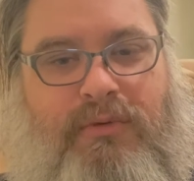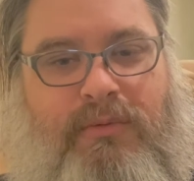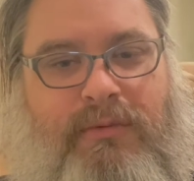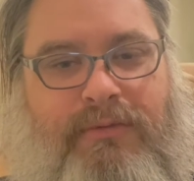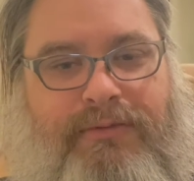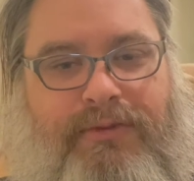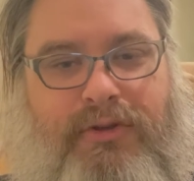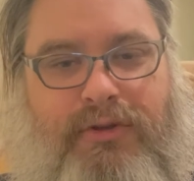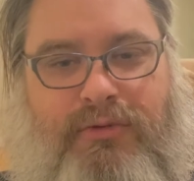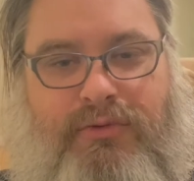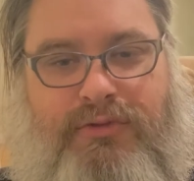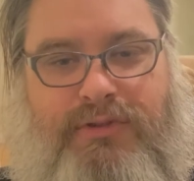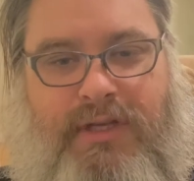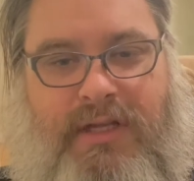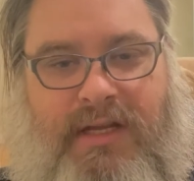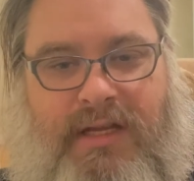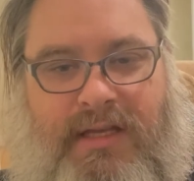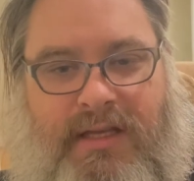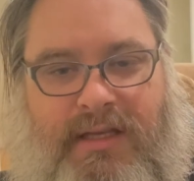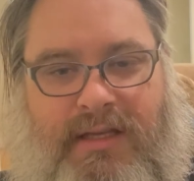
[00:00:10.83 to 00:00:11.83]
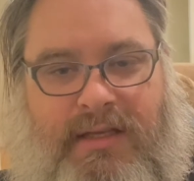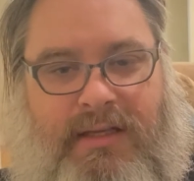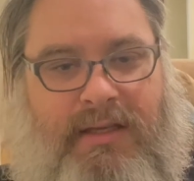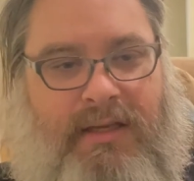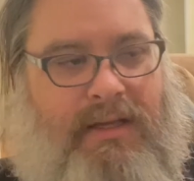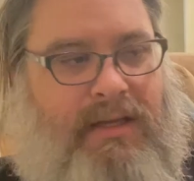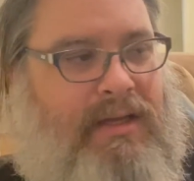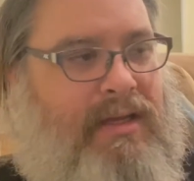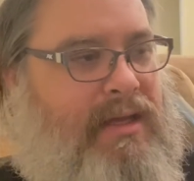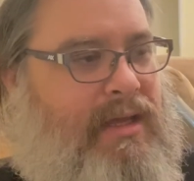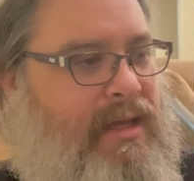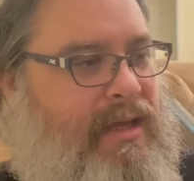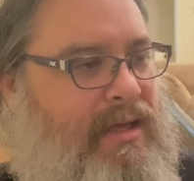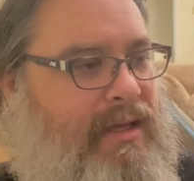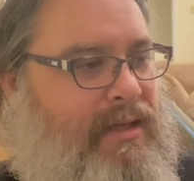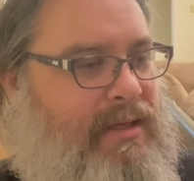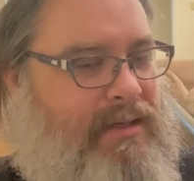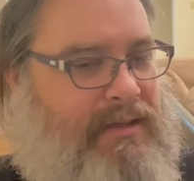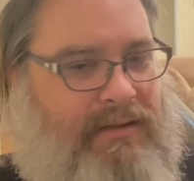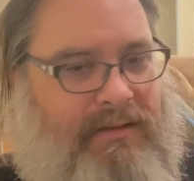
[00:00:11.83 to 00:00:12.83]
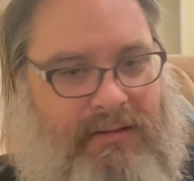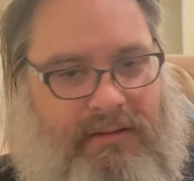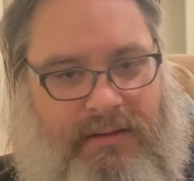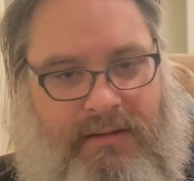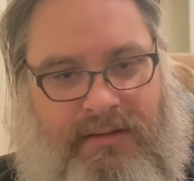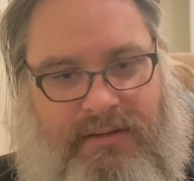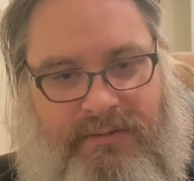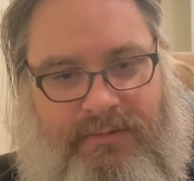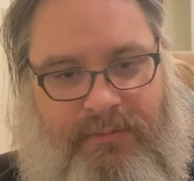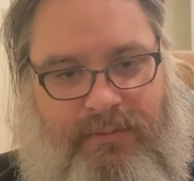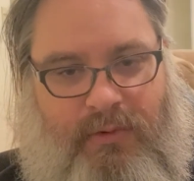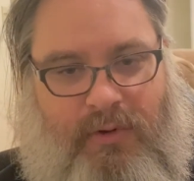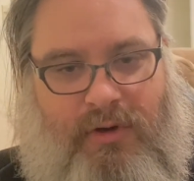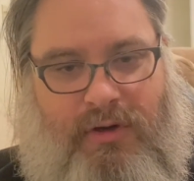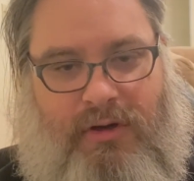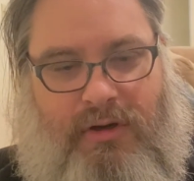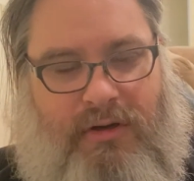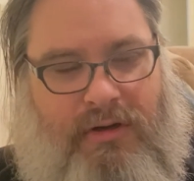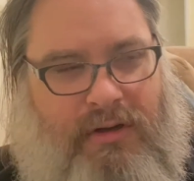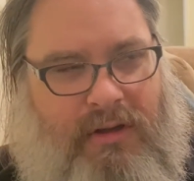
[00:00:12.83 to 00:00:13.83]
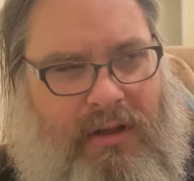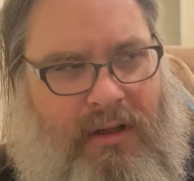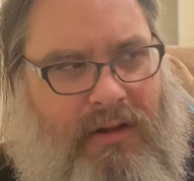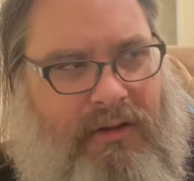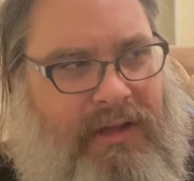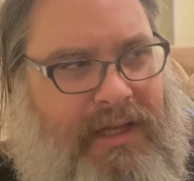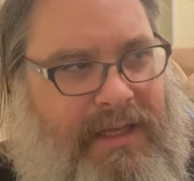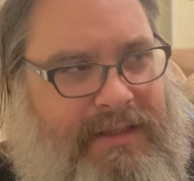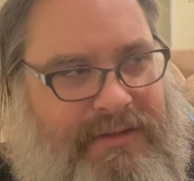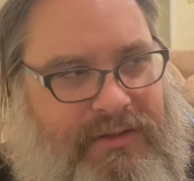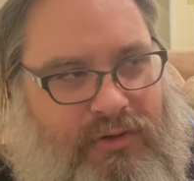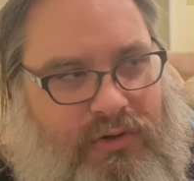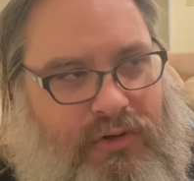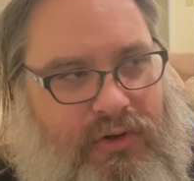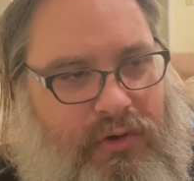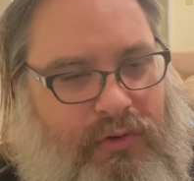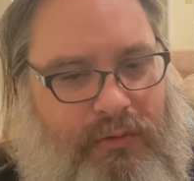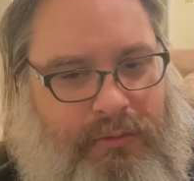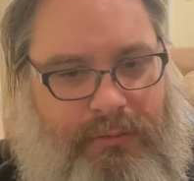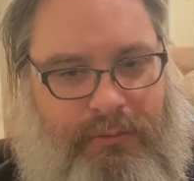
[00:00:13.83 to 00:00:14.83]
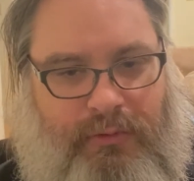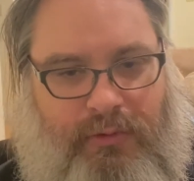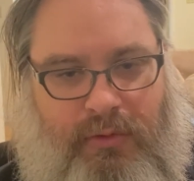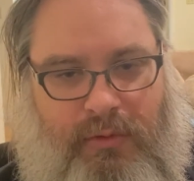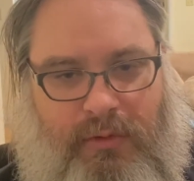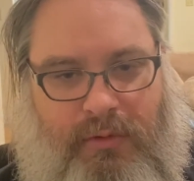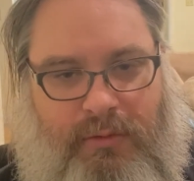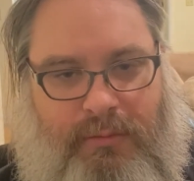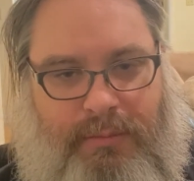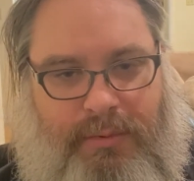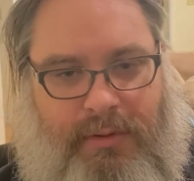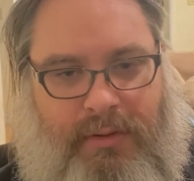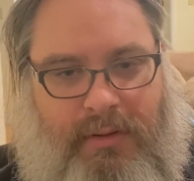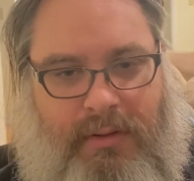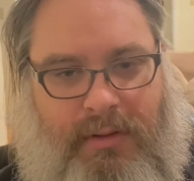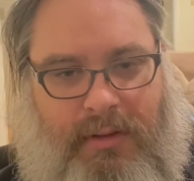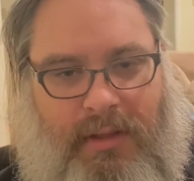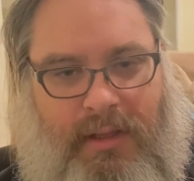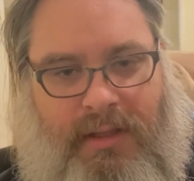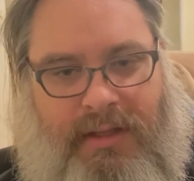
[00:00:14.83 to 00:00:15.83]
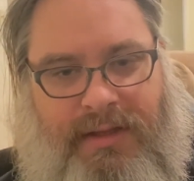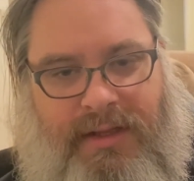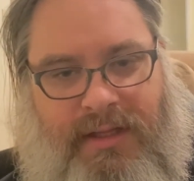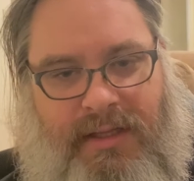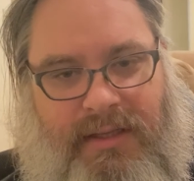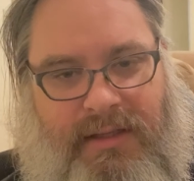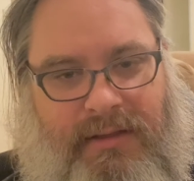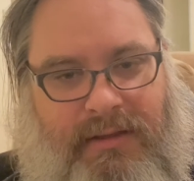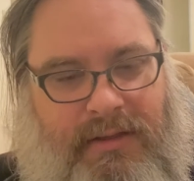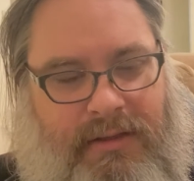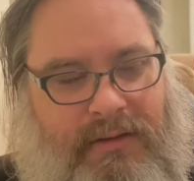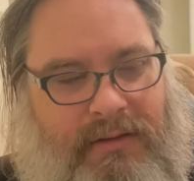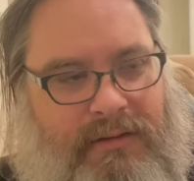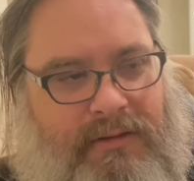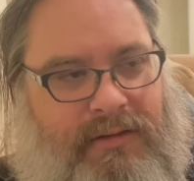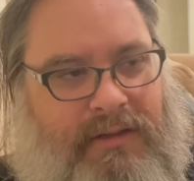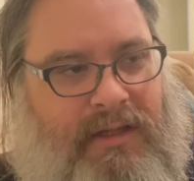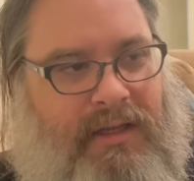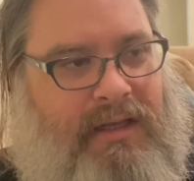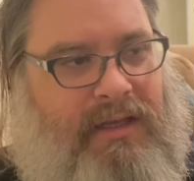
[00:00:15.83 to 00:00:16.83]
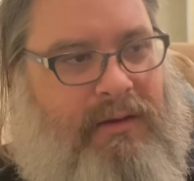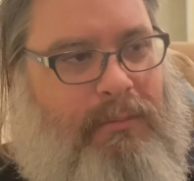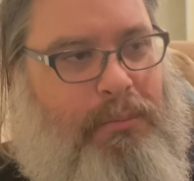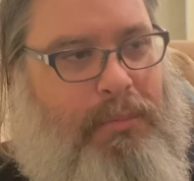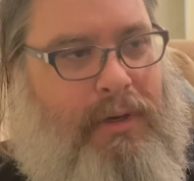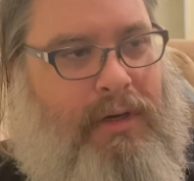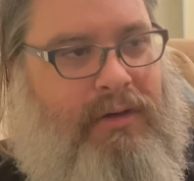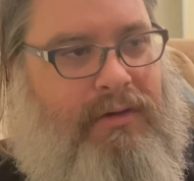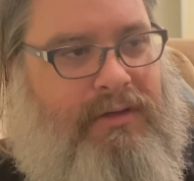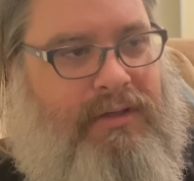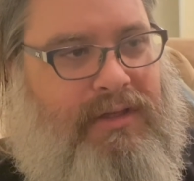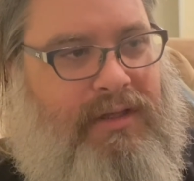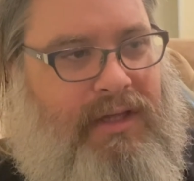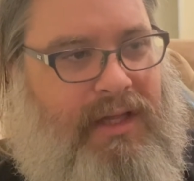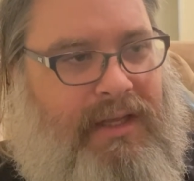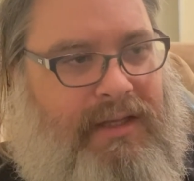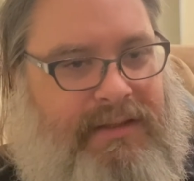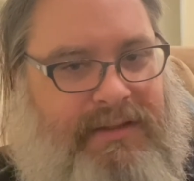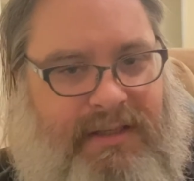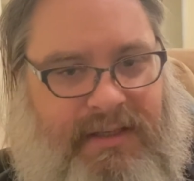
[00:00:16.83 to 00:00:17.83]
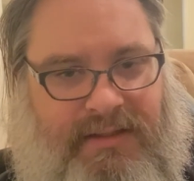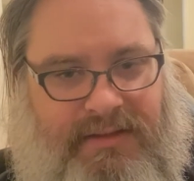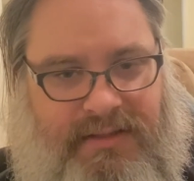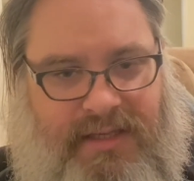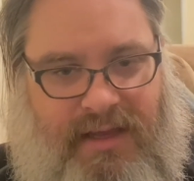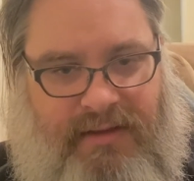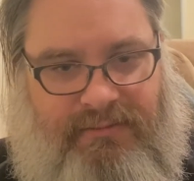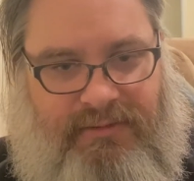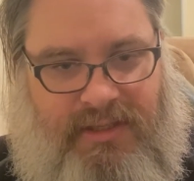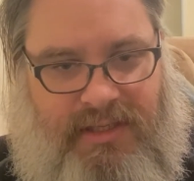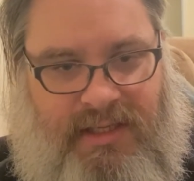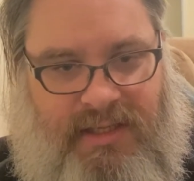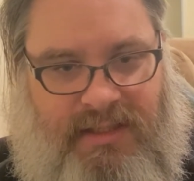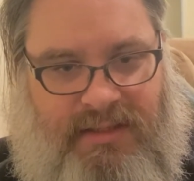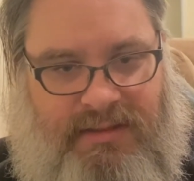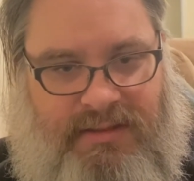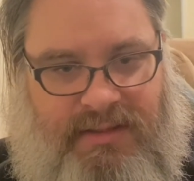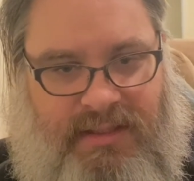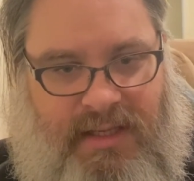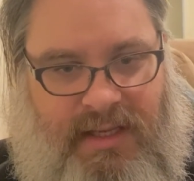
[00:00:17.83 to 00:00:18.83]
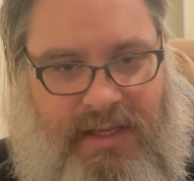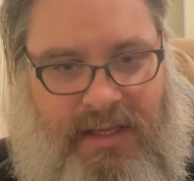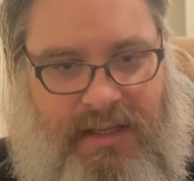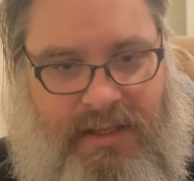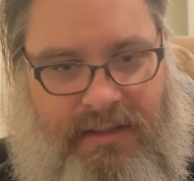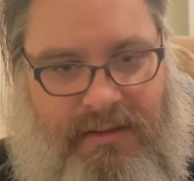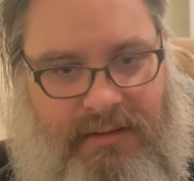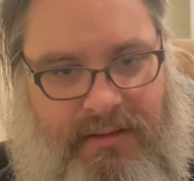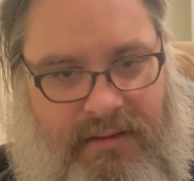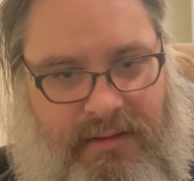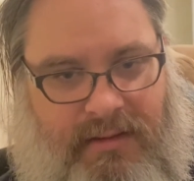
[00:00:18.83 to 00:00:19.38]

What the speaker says: review today, and it's for a lesser known group, I think, and like compared to like Dance Gavin Dance and